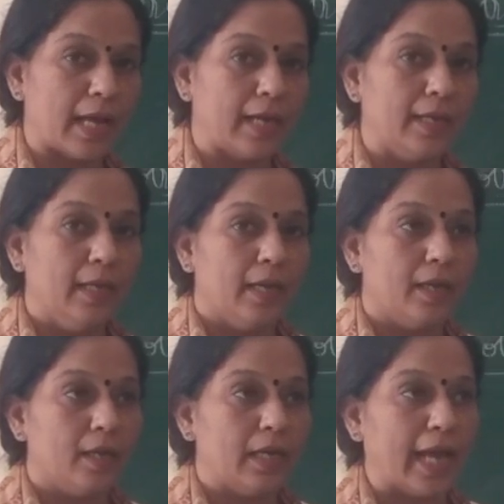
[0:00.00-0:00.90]
are
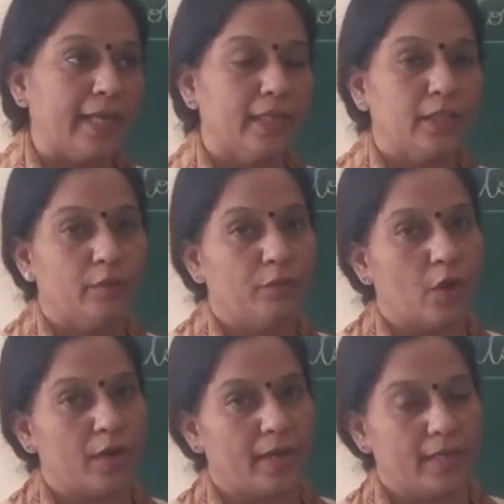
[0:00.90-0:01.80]
lying in the
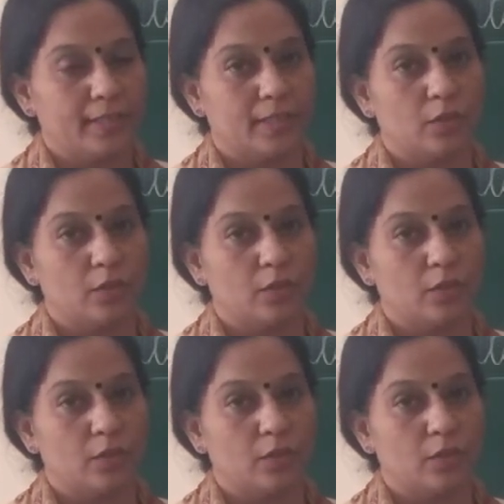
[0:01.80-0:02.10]
forest,